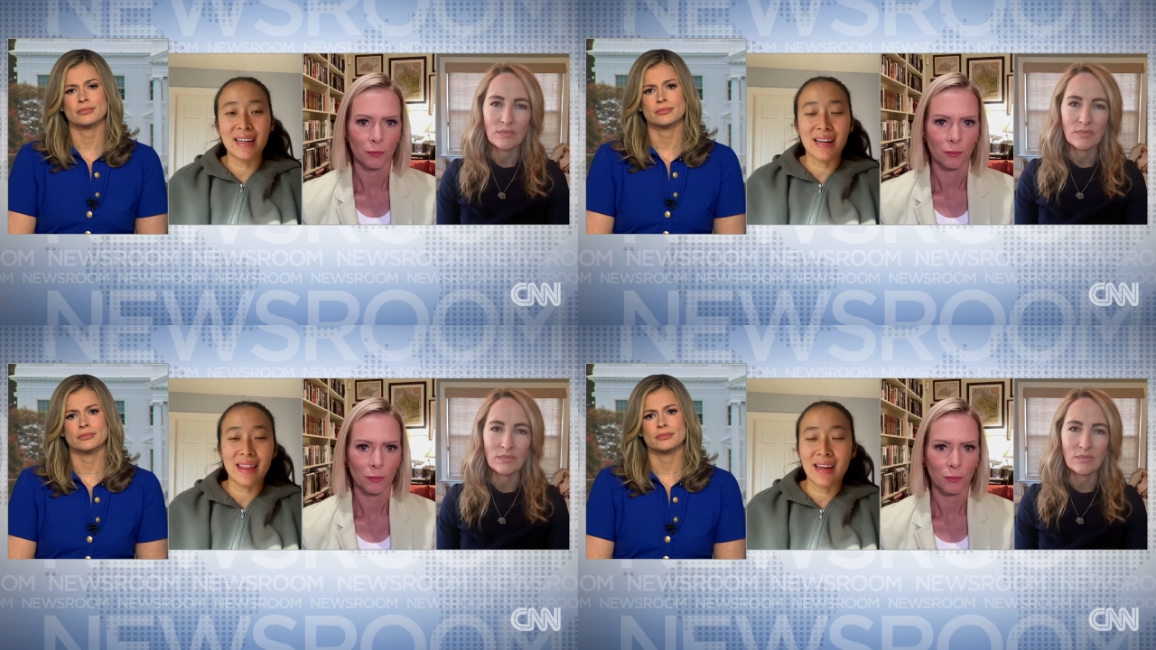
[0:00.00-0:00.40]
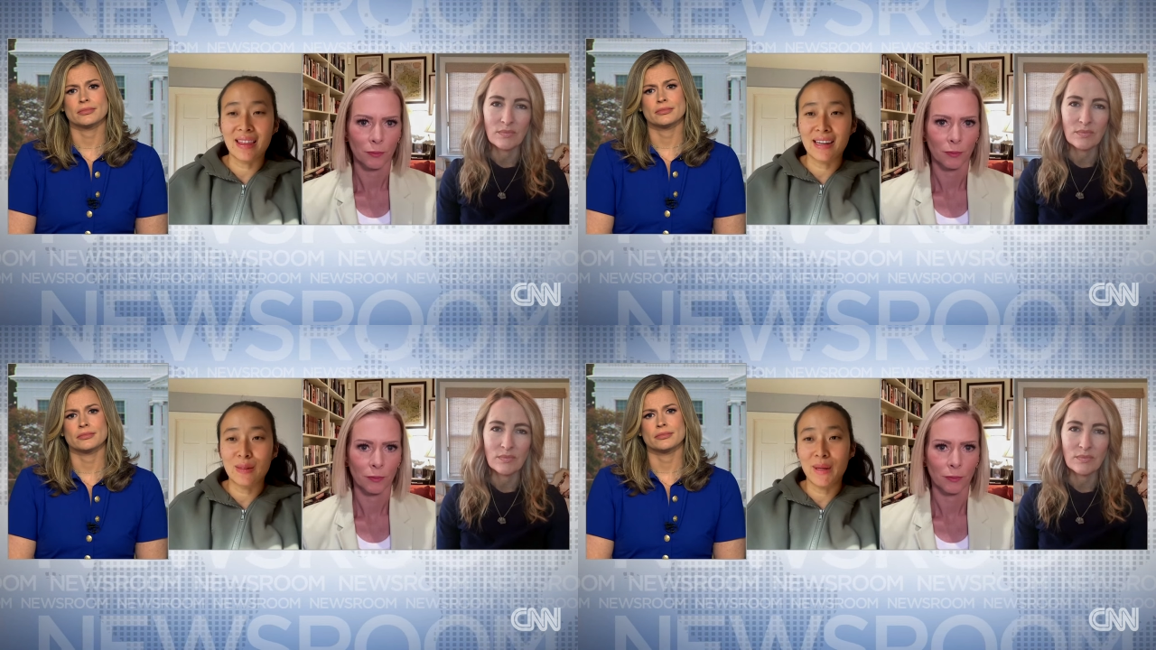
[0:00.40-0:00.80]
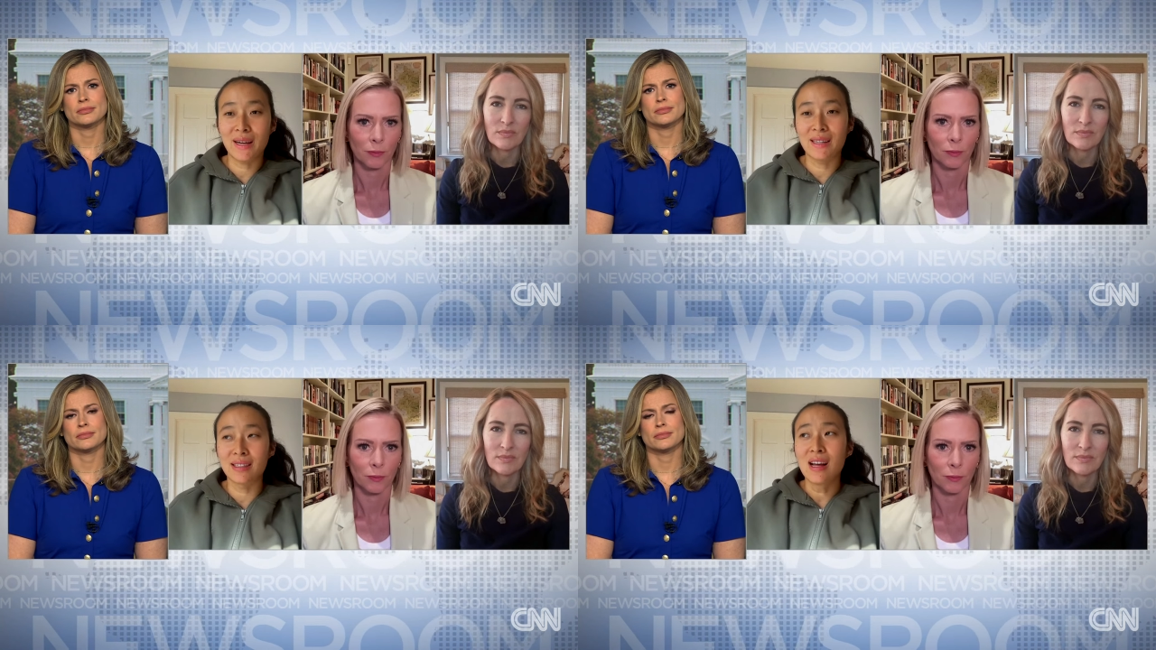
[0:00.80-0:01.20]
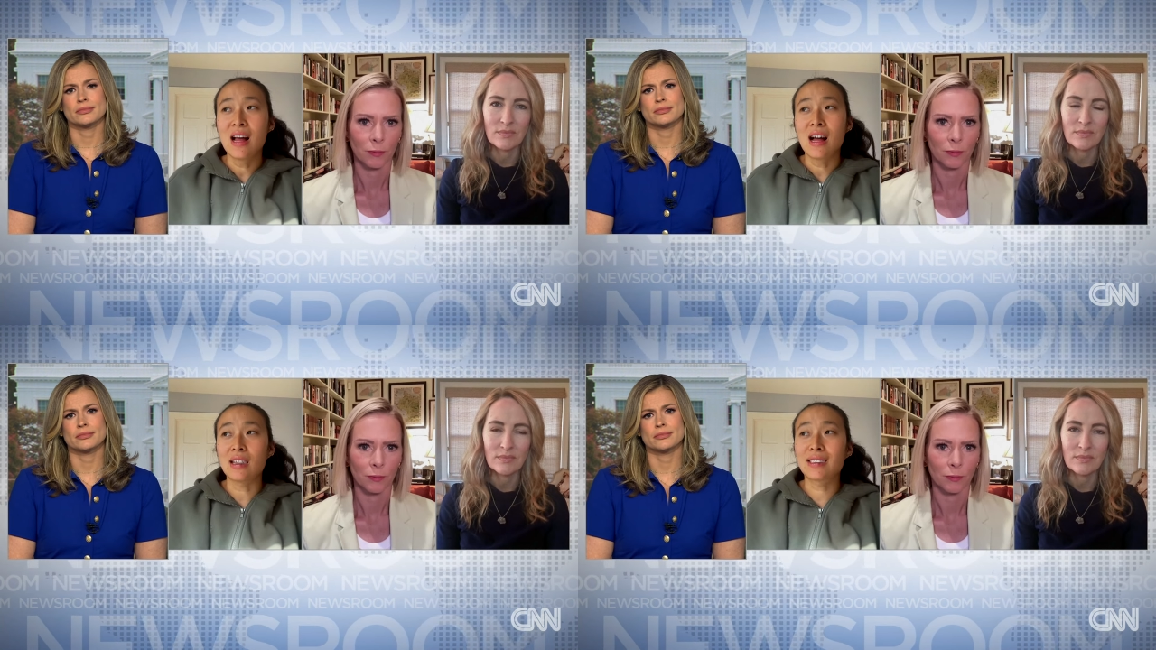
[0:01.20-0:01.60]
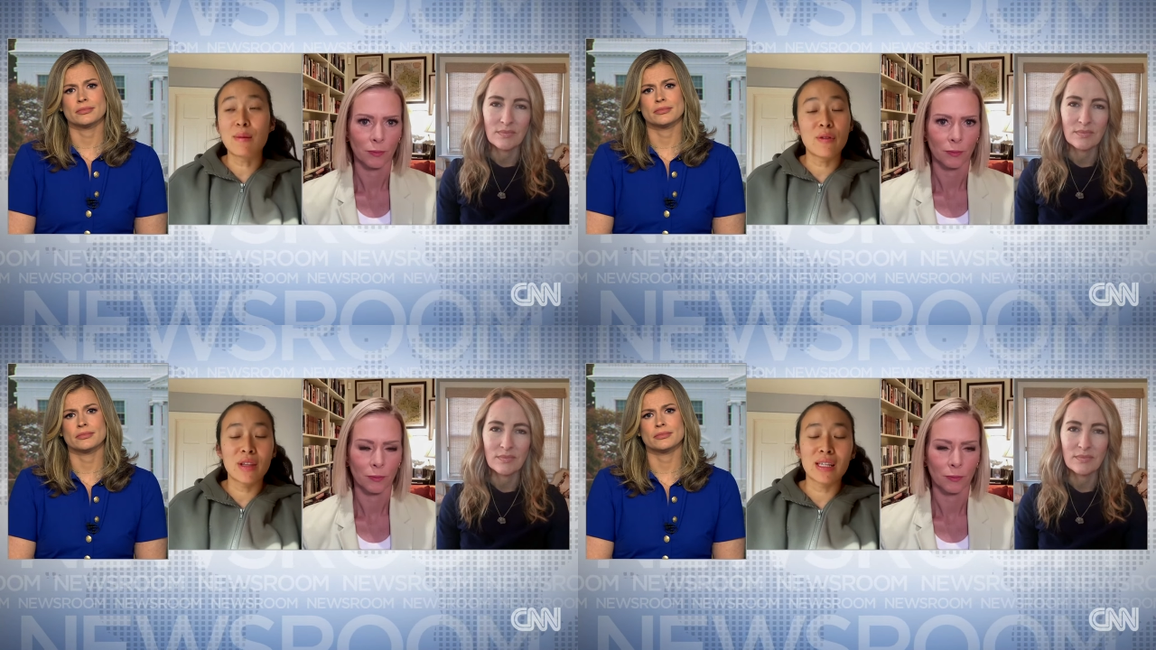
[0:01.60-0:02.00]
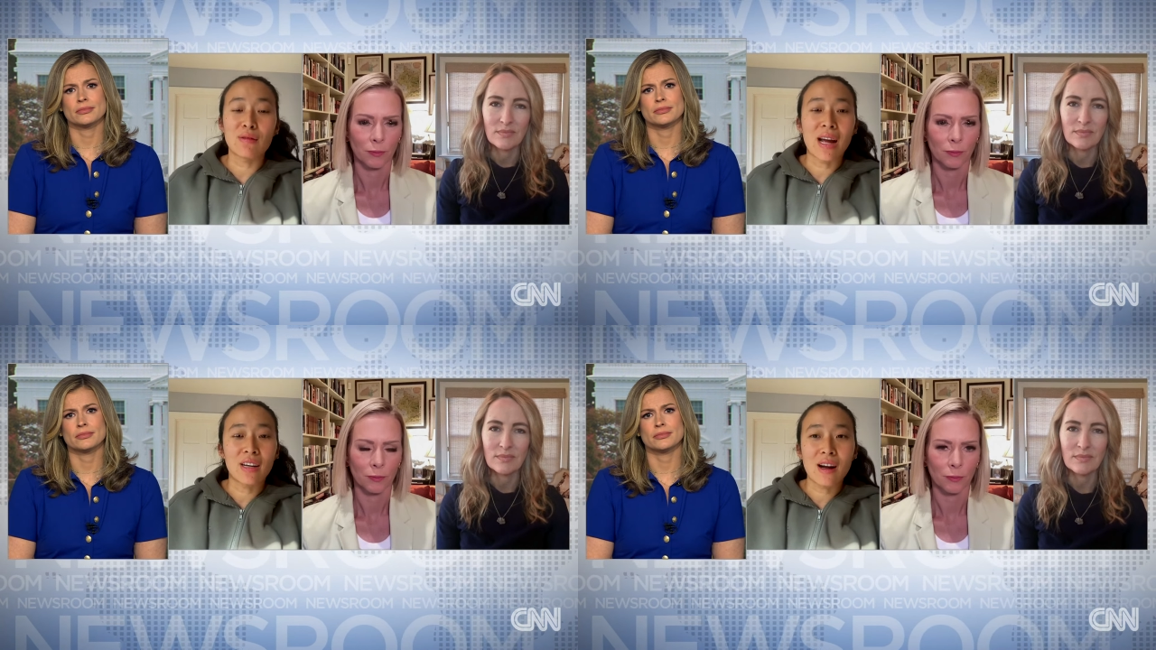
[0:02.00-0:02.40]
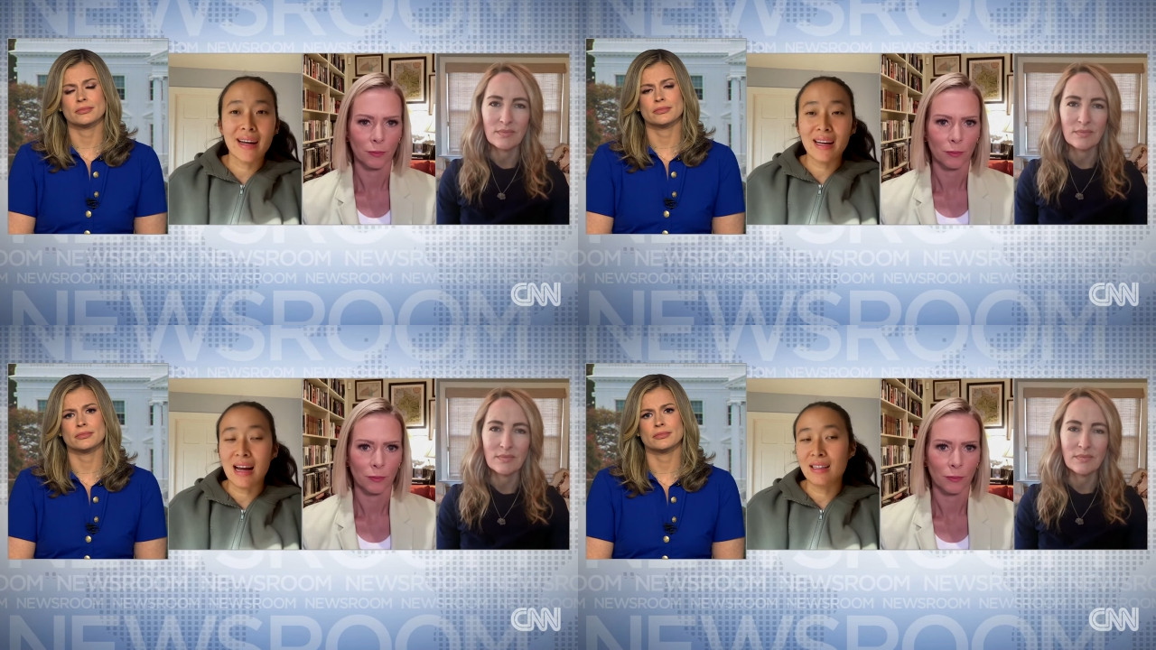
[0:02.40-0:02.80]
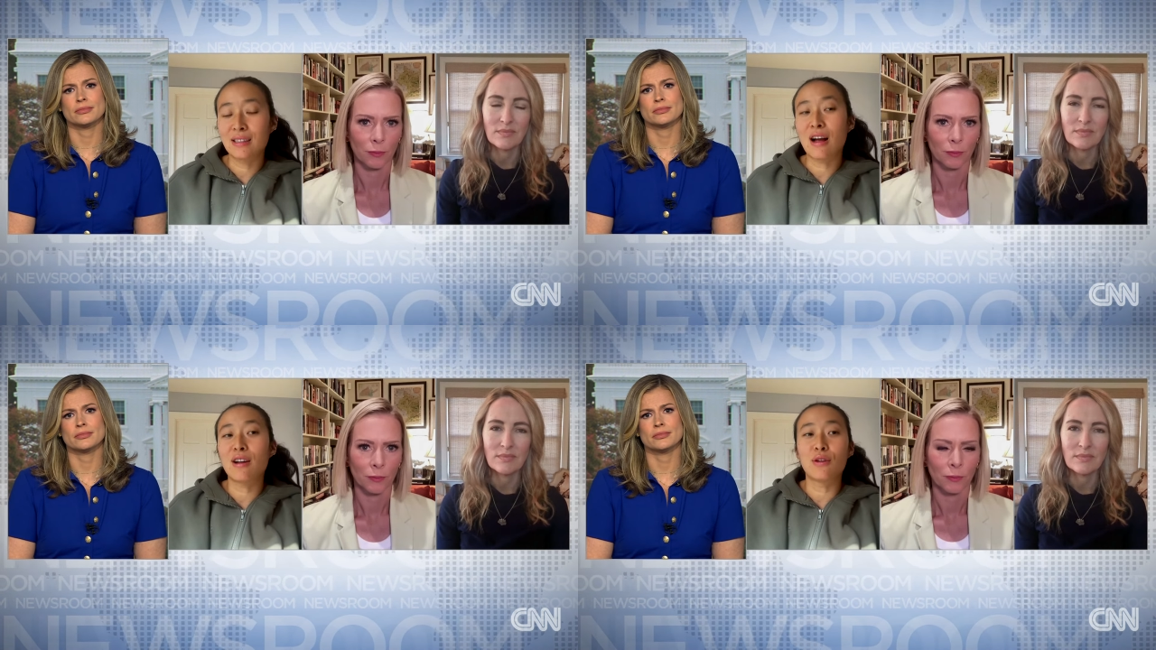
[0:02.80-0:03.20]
Speaker 1: And I think that it's because some of this rhetoric has not